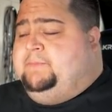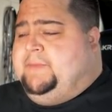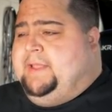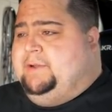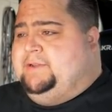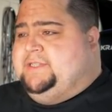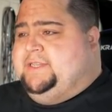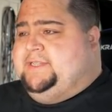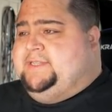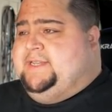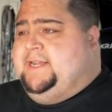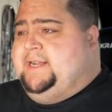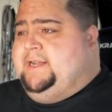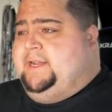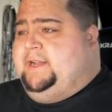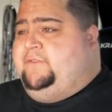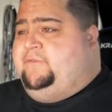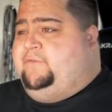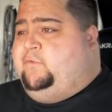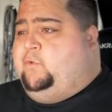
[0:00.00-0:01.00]
Now, as I said,
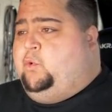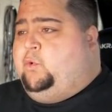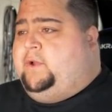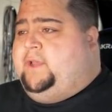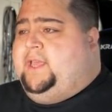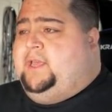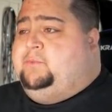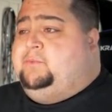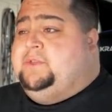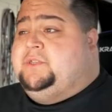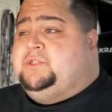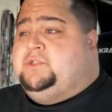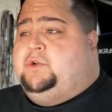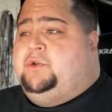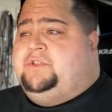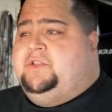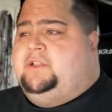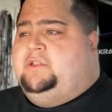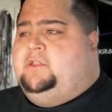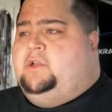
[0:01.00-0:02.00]
in 4K, we
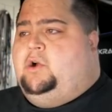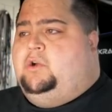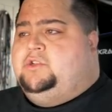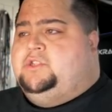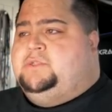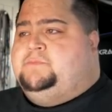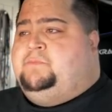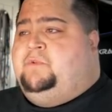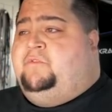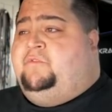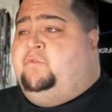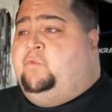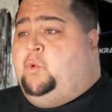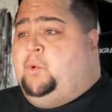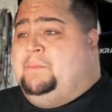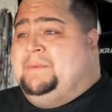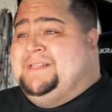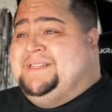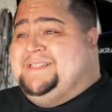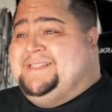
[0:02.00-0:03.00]
saw the largest
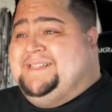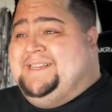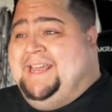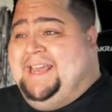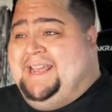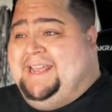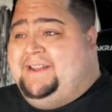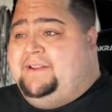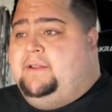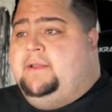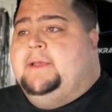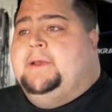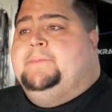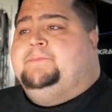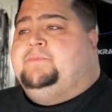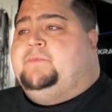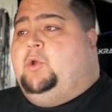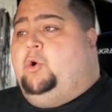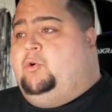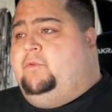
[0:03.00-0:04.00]
performance gain
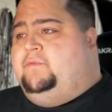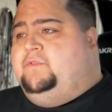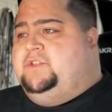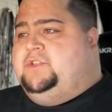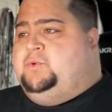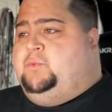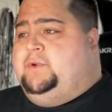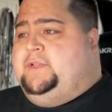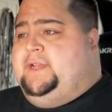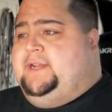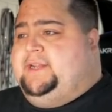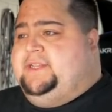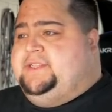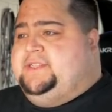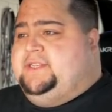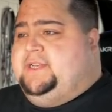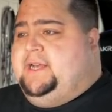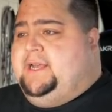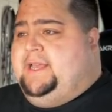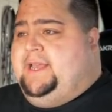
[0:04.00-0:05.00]
over the 2080
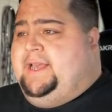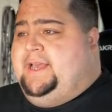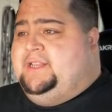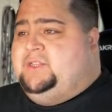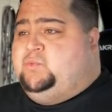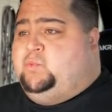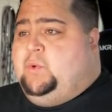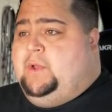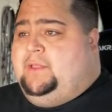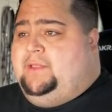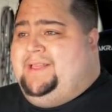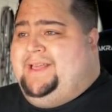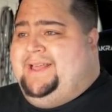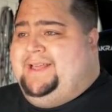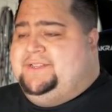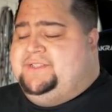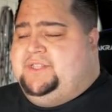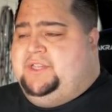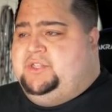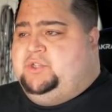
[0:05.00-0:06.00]
Ti as well
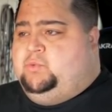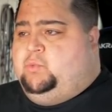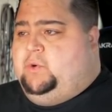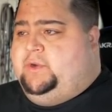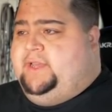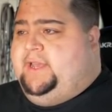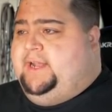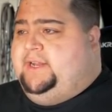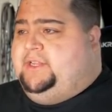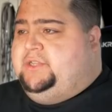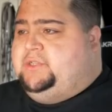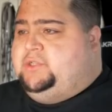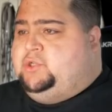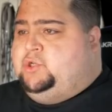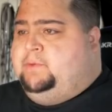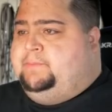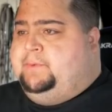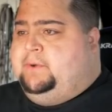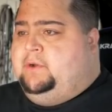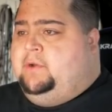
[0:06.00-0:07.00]
as the 2080
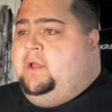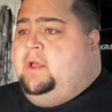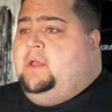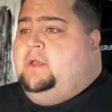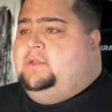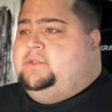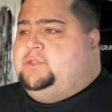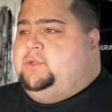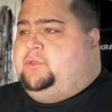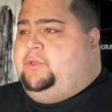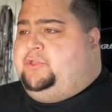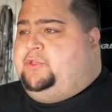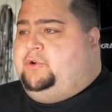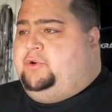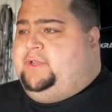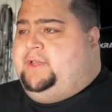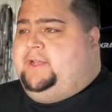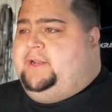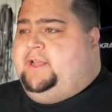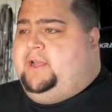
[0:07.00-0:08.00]
Super. So the
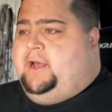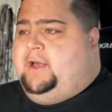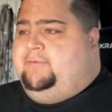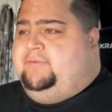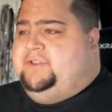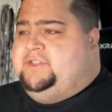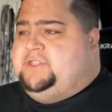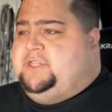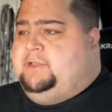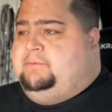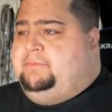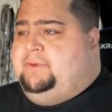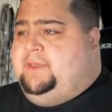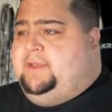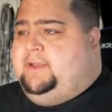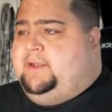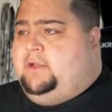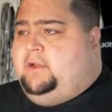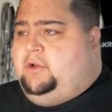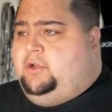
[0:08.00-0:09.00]
3080 obviously
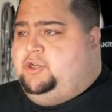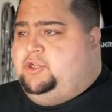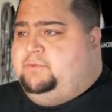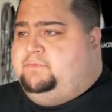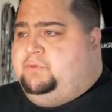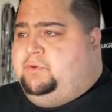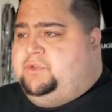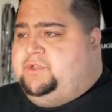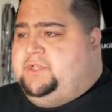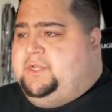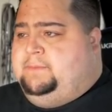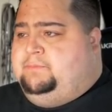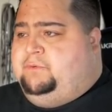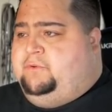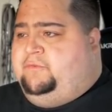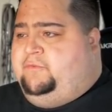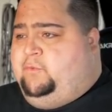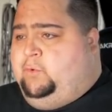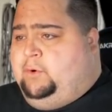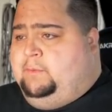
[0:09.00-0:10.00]
being at 100%
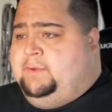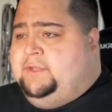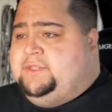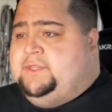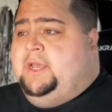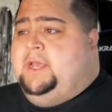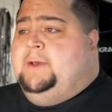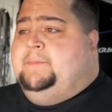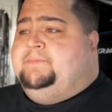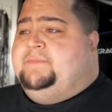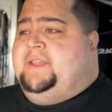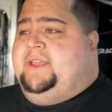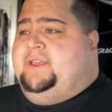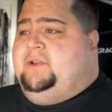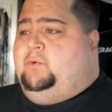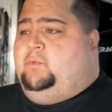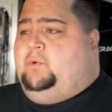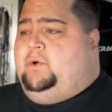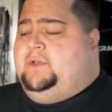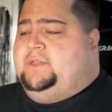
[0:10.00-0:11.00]
performance,
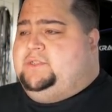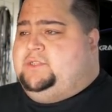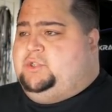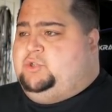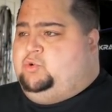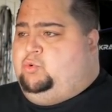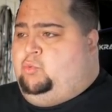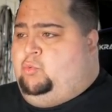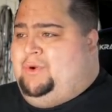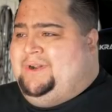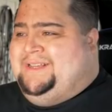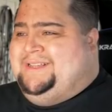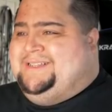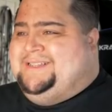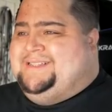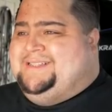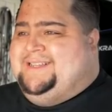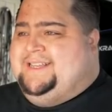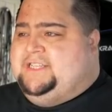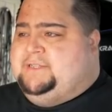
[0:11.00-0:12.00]
it was
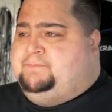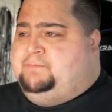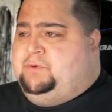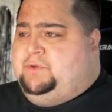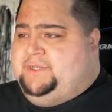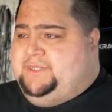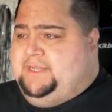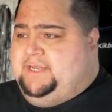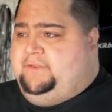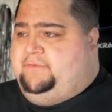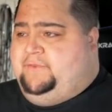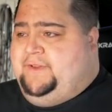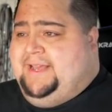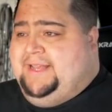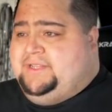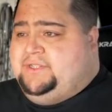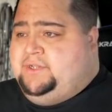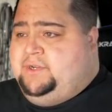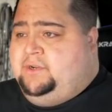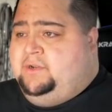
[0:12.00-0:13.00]
26%
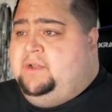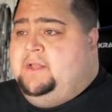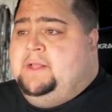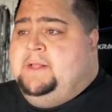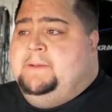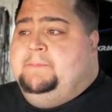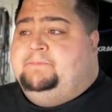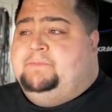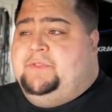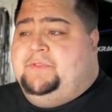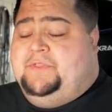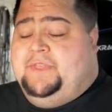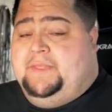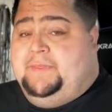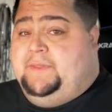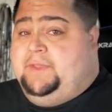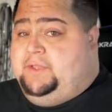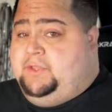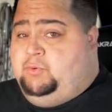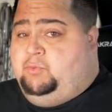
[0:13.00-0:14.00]
faster than
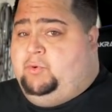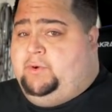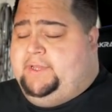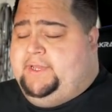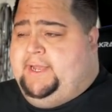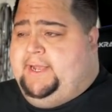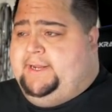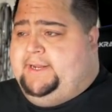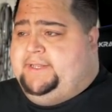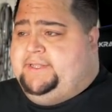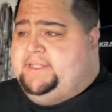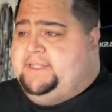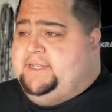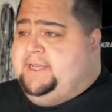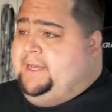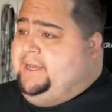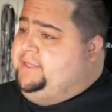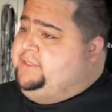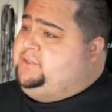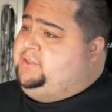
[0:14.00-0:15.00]
the 2080
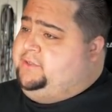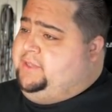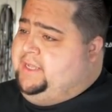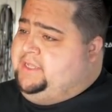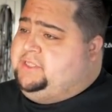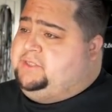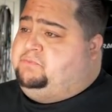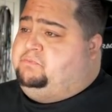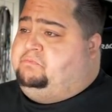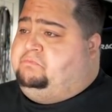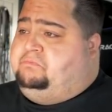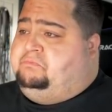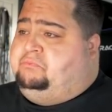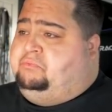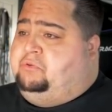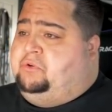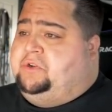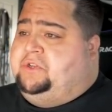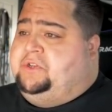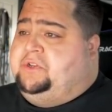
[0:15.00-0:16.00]
Ti. So that's
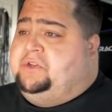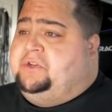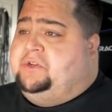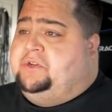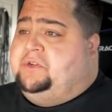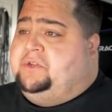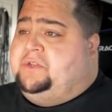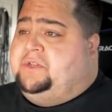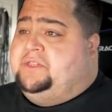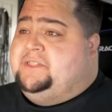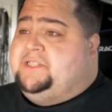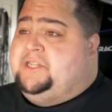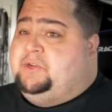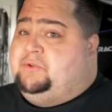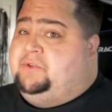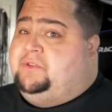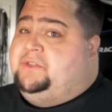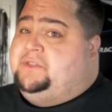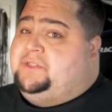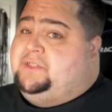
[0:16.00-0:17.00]
pretty good,
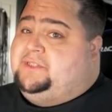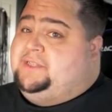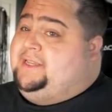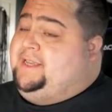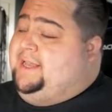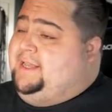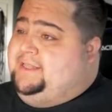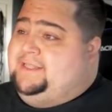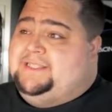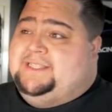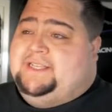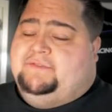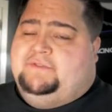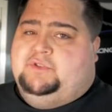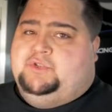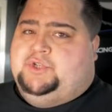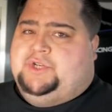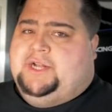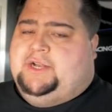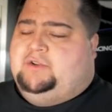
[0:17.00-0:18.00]
considering this is, again,
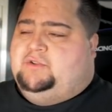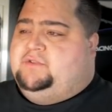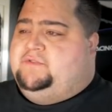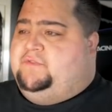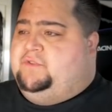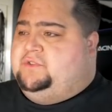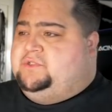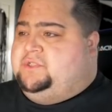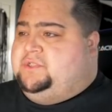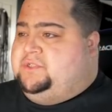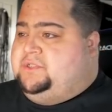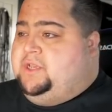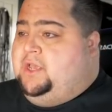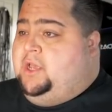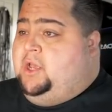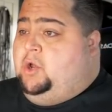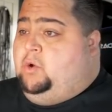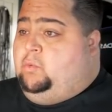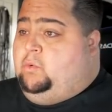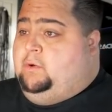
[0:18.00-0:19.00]
$700 versus
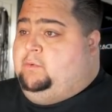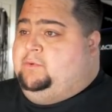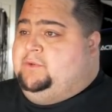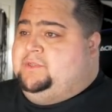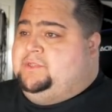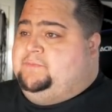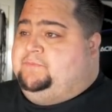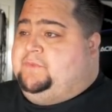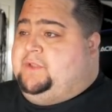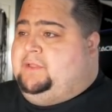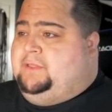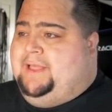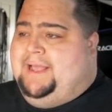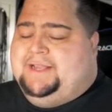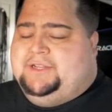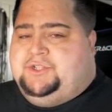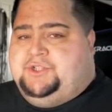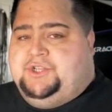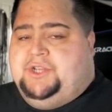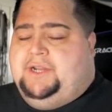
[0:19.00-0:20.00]
what was
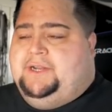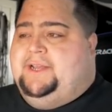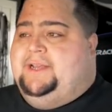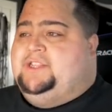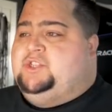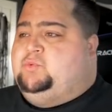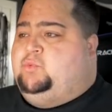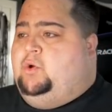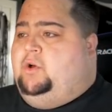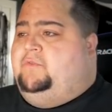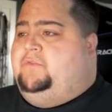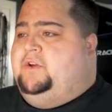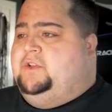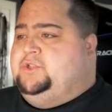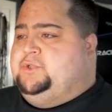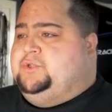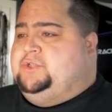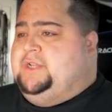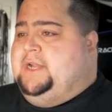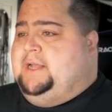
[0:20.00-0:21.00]
last gen, a
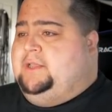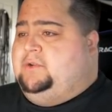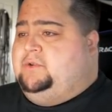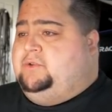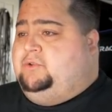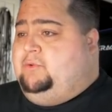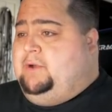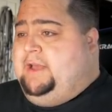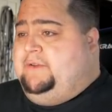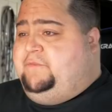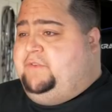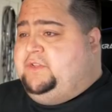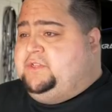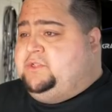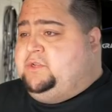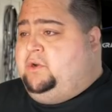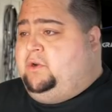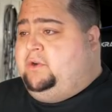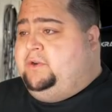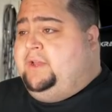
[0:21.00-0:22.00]
$1,200 graphics
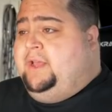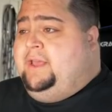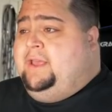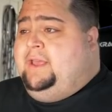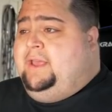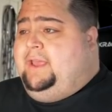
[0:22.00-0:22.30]
card.